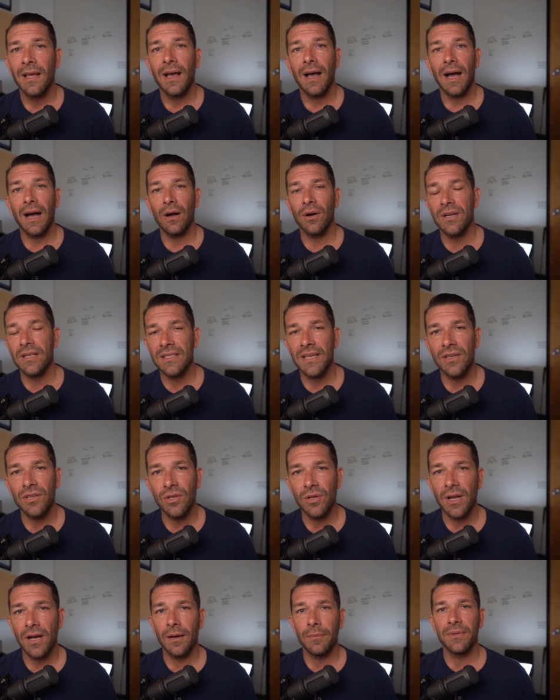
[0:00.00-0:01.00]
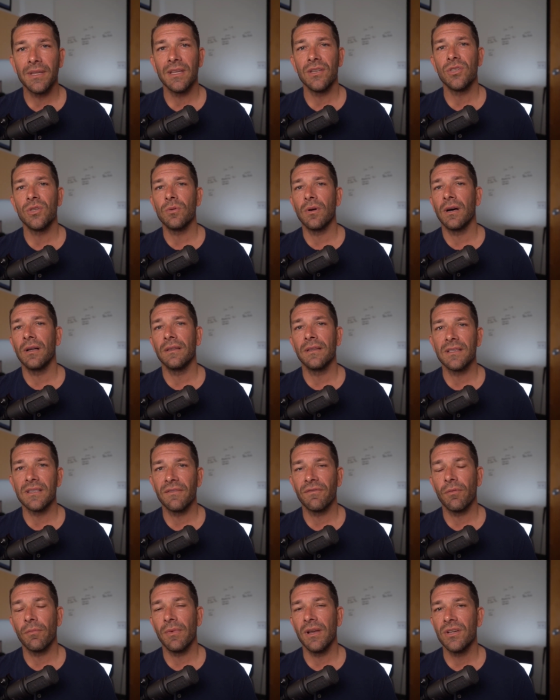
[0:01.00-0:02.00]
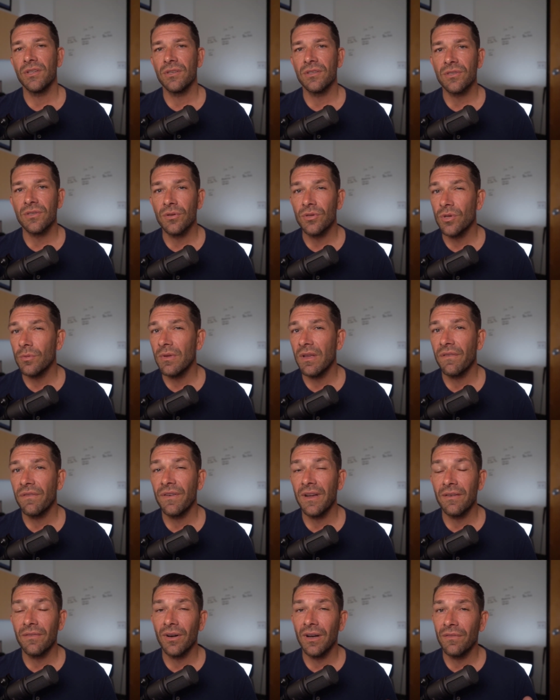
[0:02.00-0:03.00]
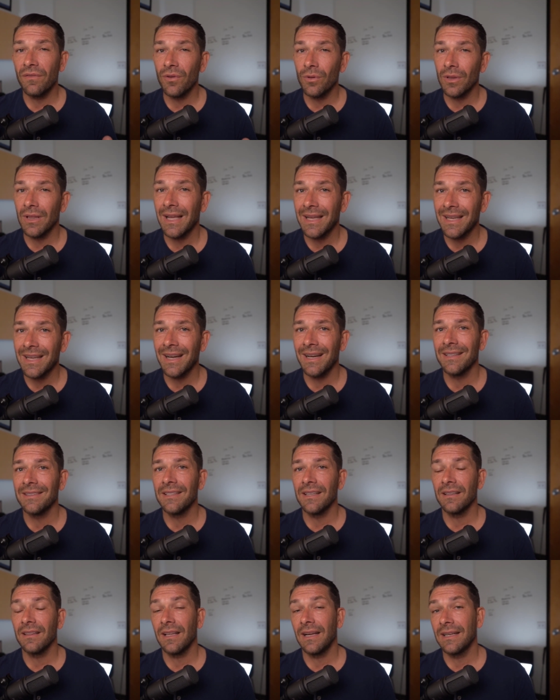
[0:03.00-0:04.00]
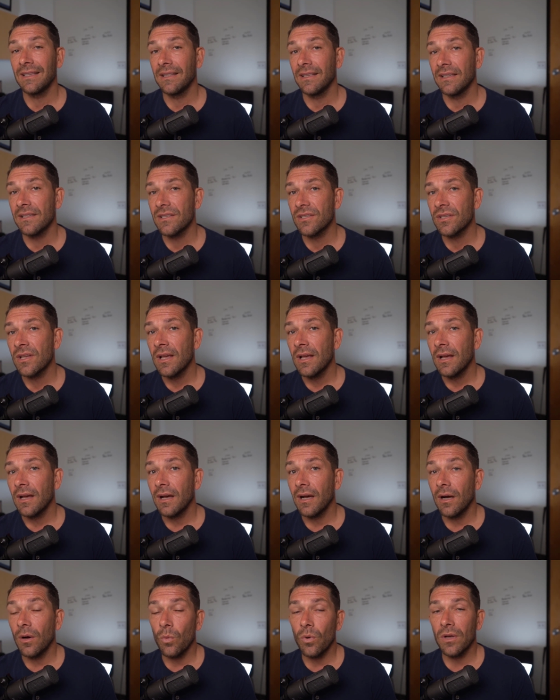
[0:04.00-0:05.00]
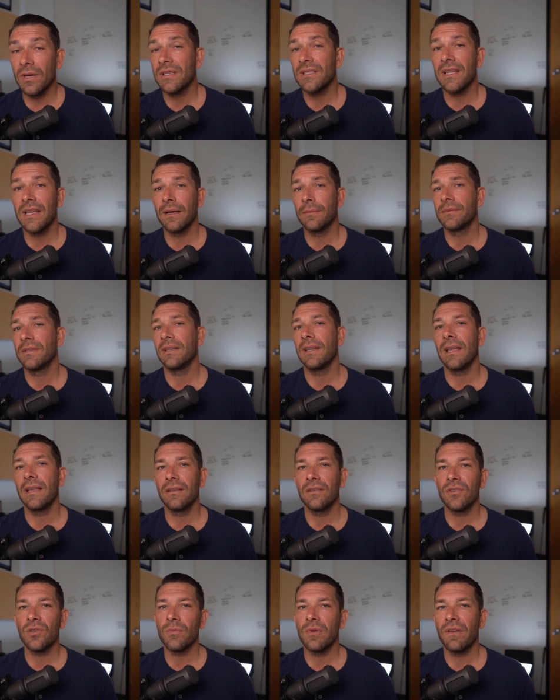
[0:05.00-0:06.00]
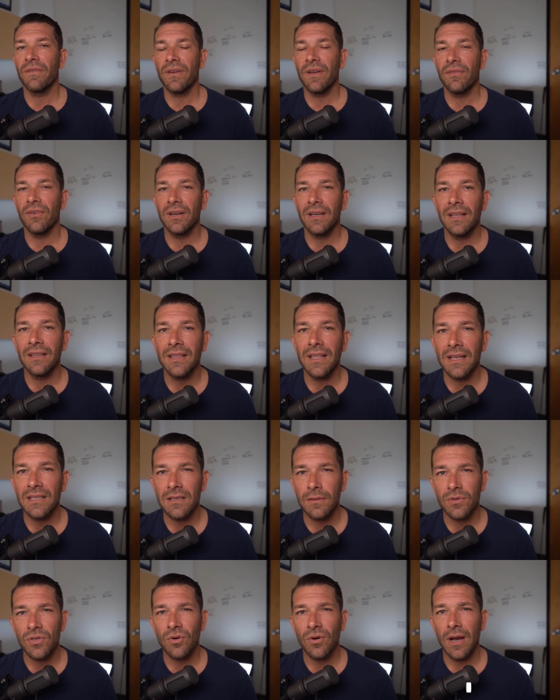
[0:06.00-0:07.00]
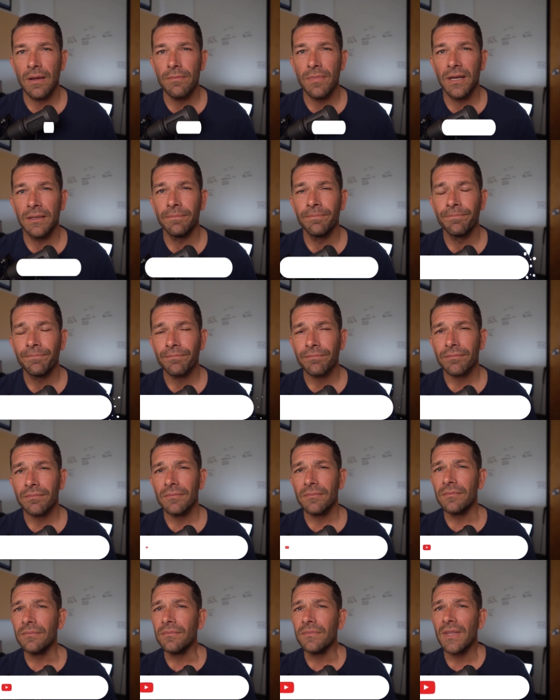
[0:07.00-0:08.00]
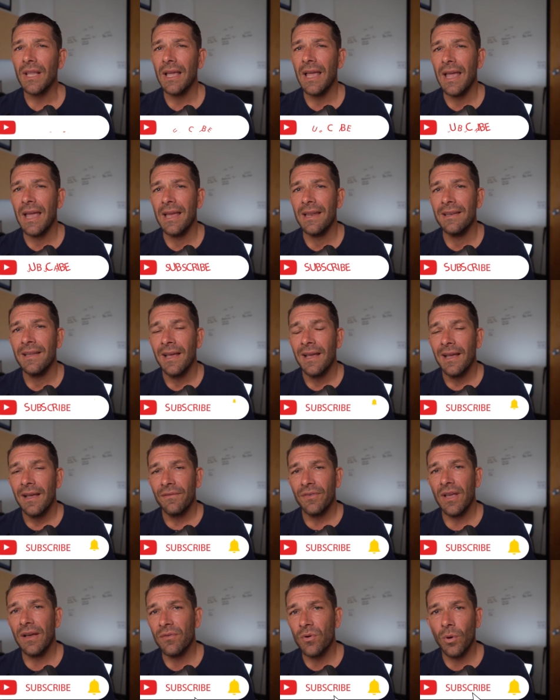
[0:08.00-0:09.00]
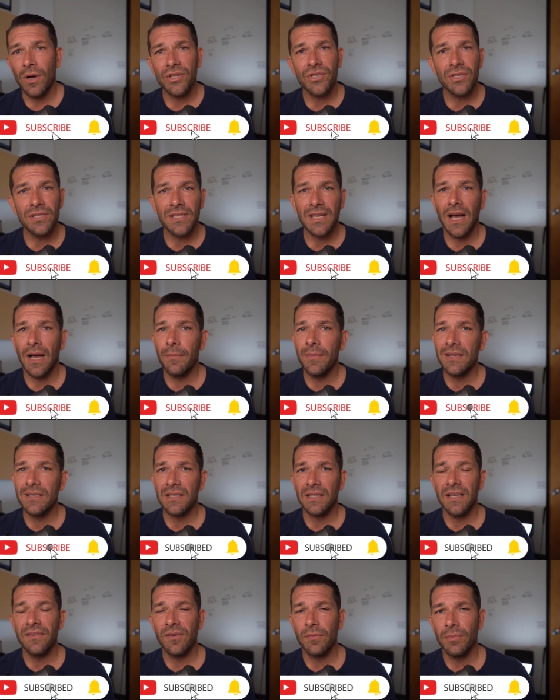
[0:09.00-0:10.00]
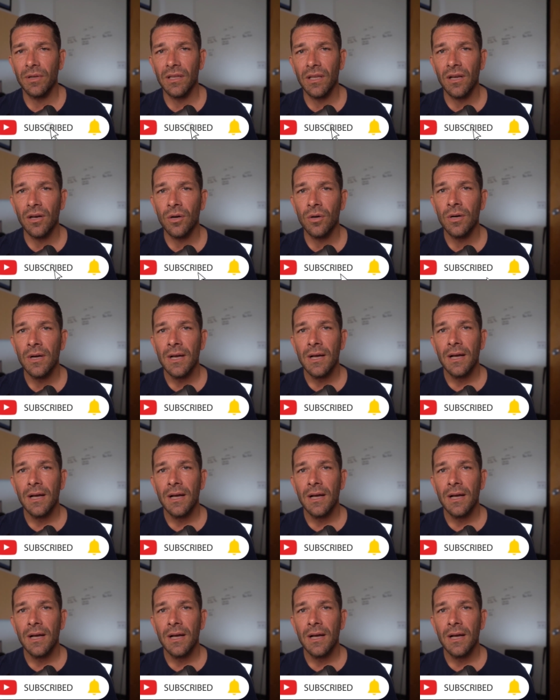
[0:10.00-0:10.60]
I'll continue to update you on this information. So do me a favor, if you like content like this, want to stay up to date, do me a favor and hit that subscribe button. And if you have questions, comments, leave them below.